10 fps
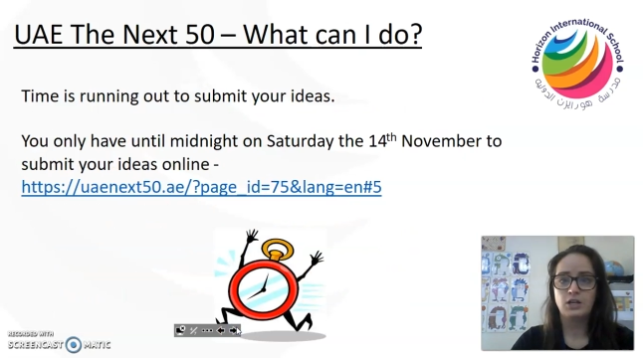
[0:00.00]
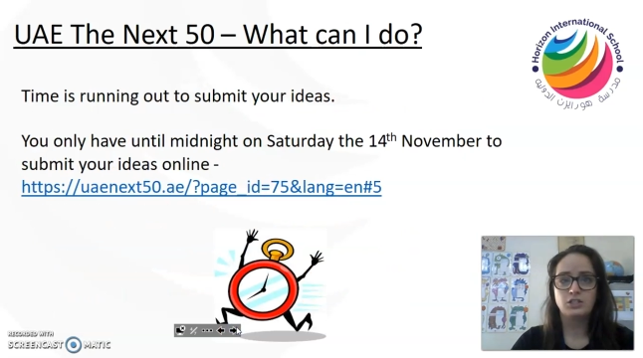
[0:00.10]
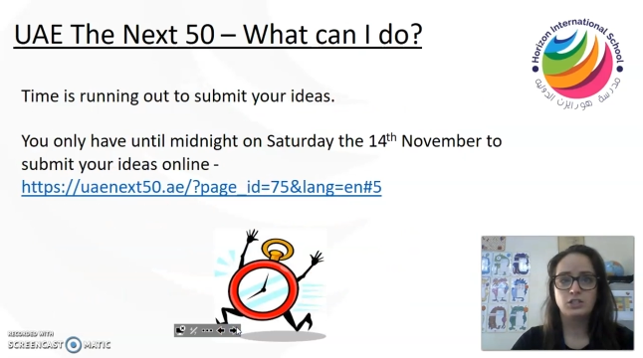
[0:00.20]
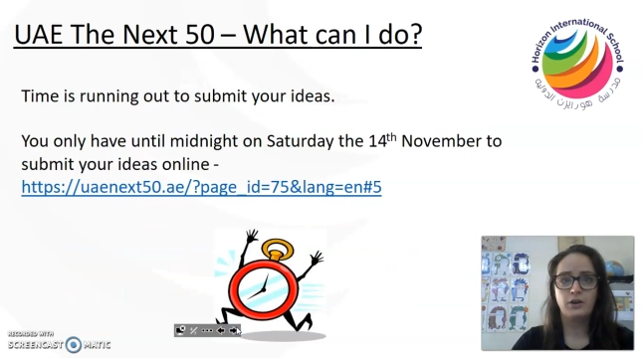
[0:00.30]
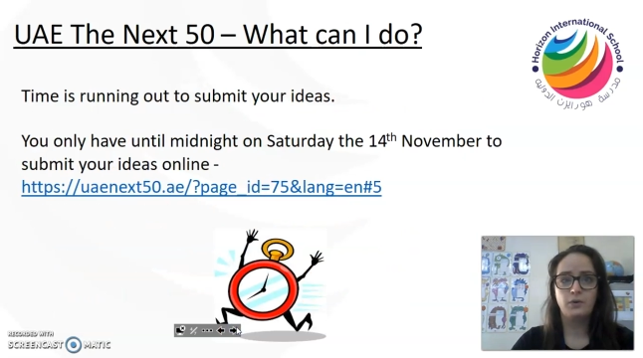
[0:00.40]

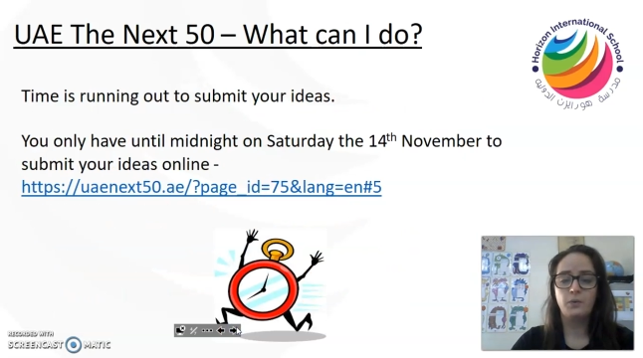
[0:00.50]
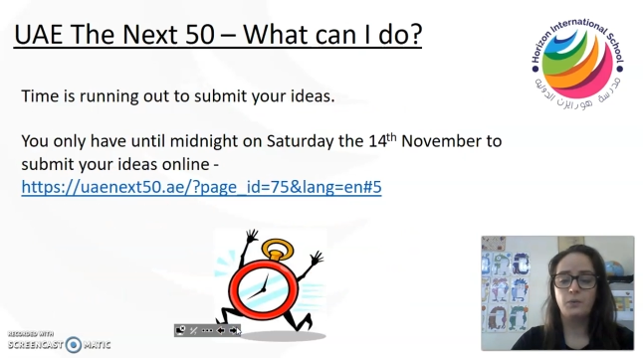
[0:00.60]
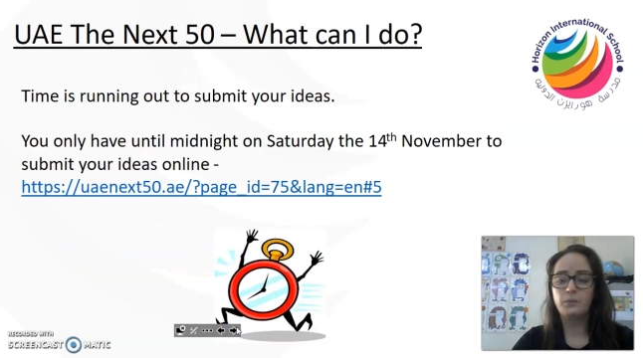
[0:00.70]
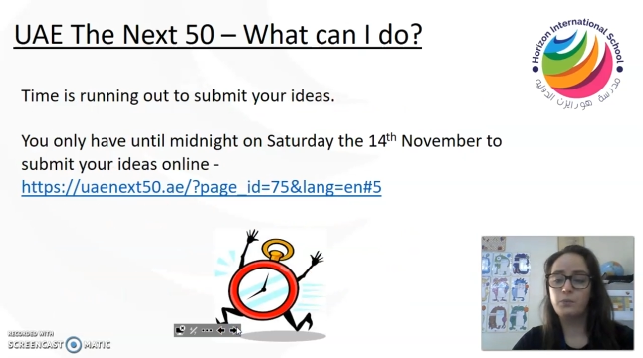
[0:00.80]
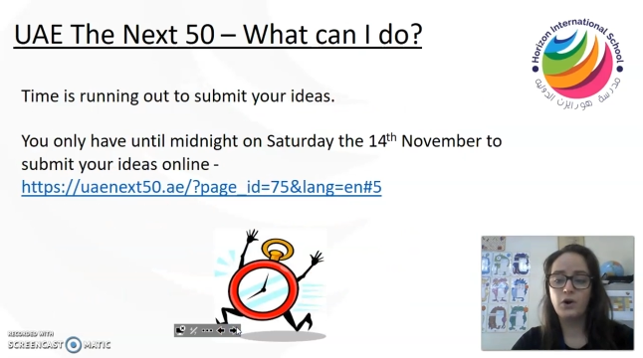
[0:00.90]
So,
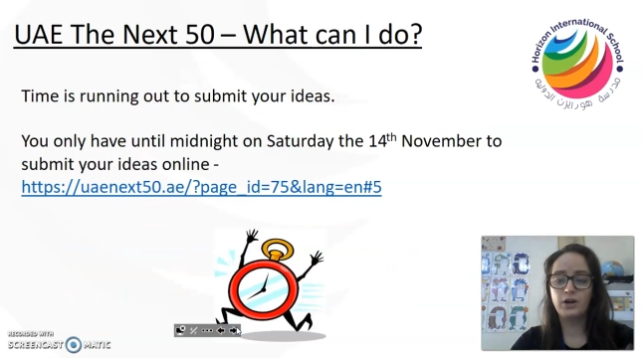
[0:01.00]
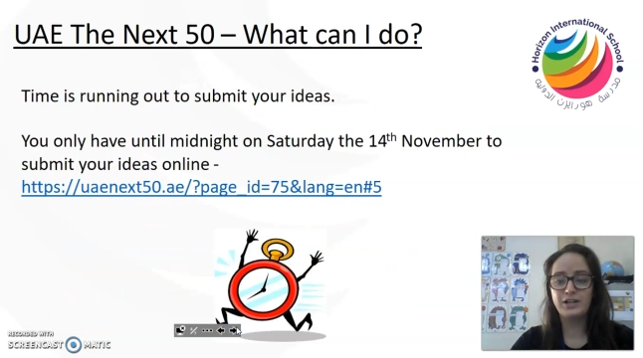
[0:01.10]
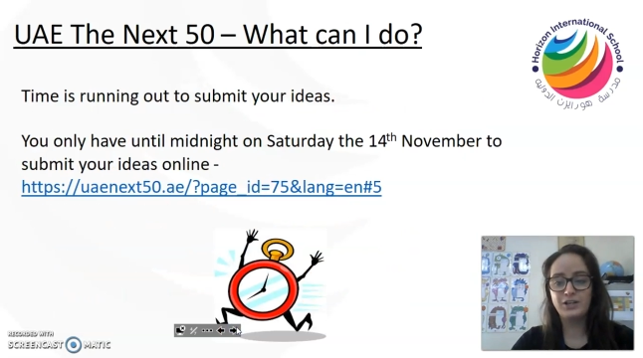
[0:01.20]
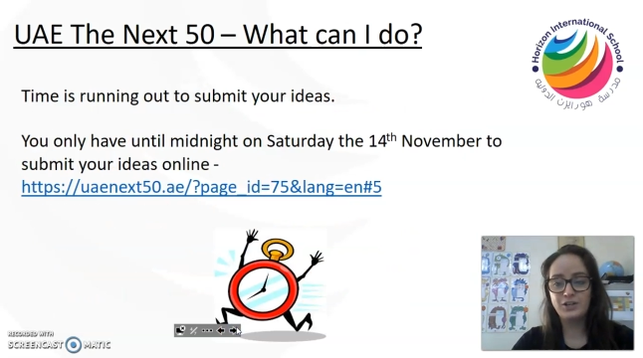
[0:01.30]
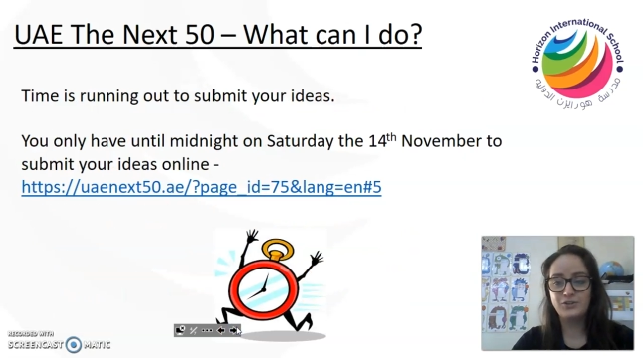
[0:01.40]
what
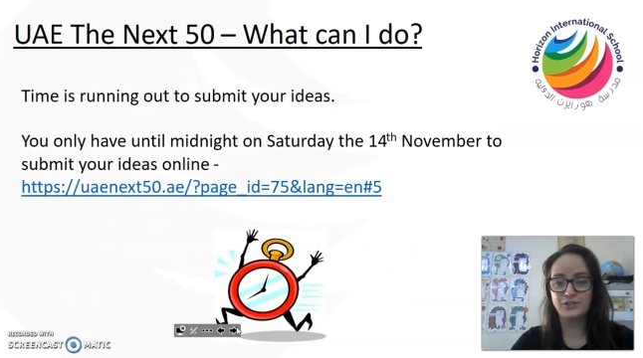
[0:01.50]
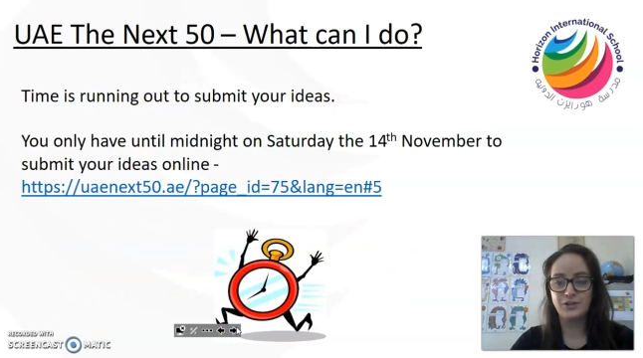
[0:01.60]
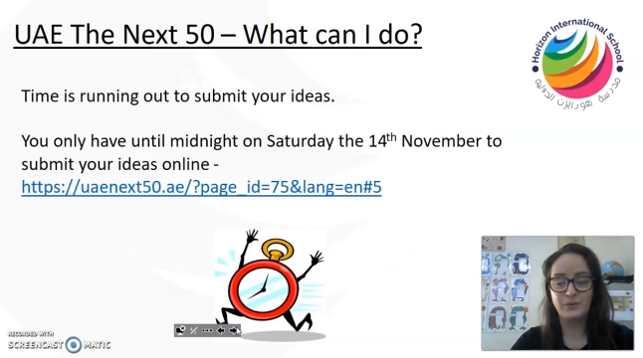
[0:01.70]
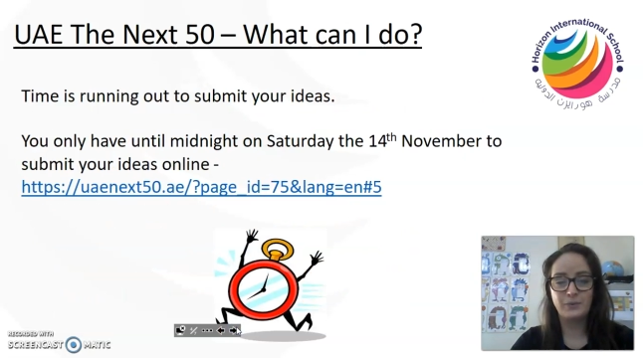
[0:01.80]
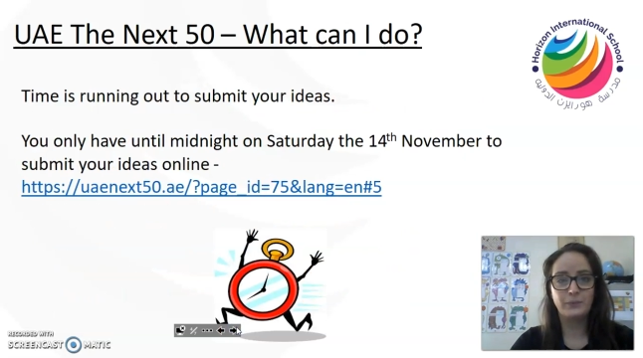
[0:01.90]
can you
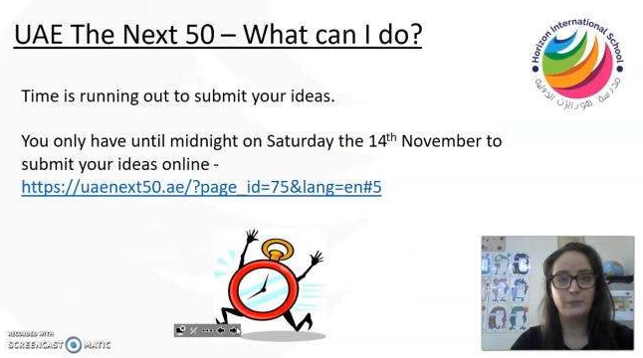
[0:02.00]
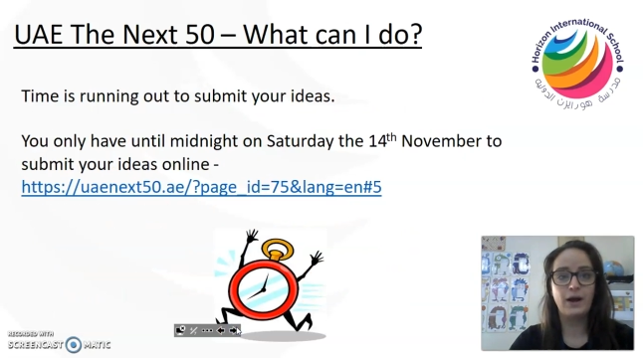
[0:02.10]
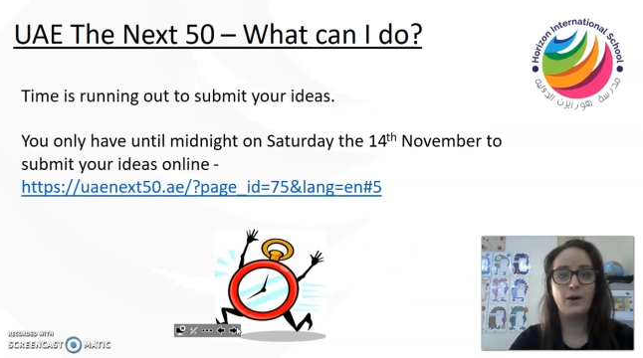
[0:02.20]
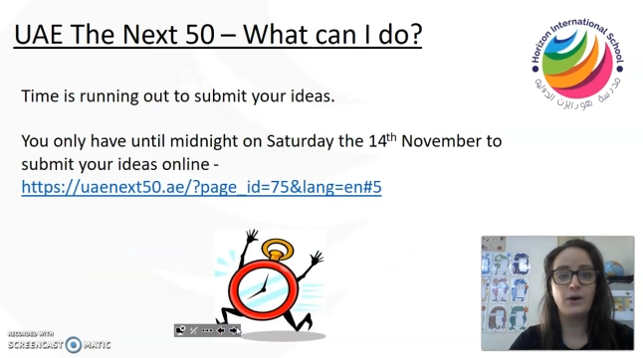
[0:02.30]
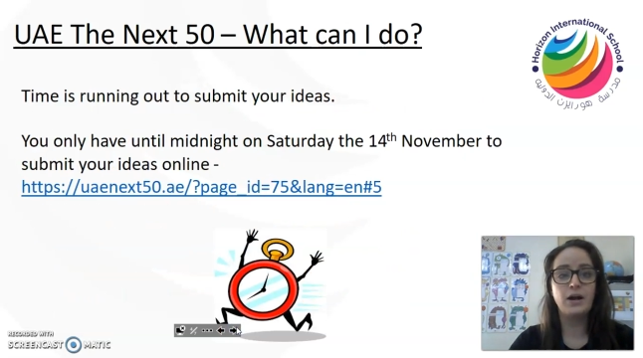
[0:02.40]
do?
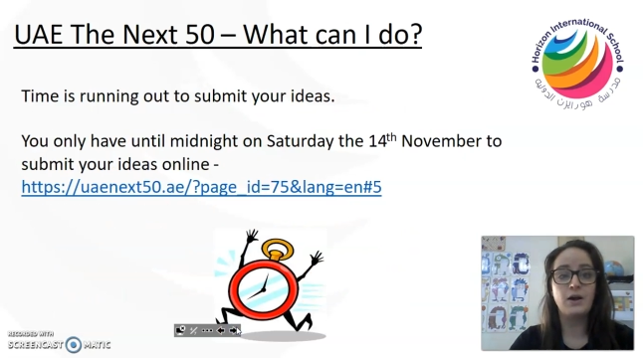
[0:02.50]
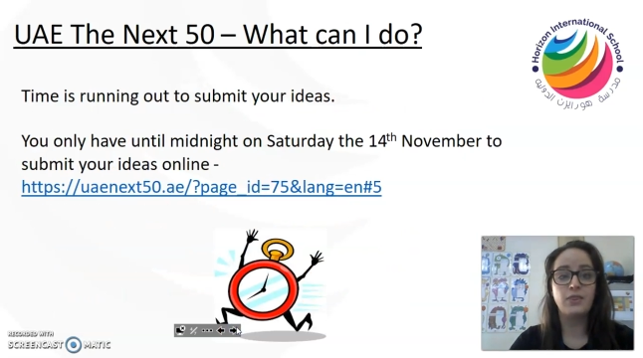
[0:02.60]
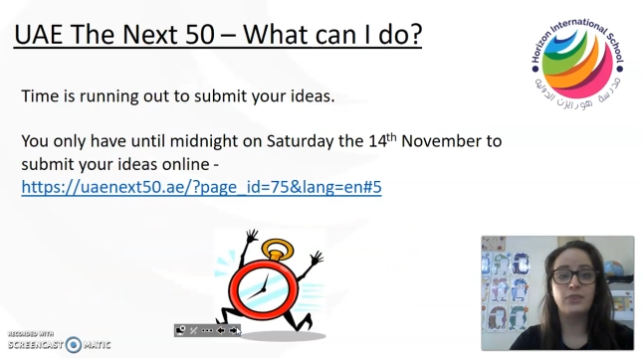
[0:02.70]
Well,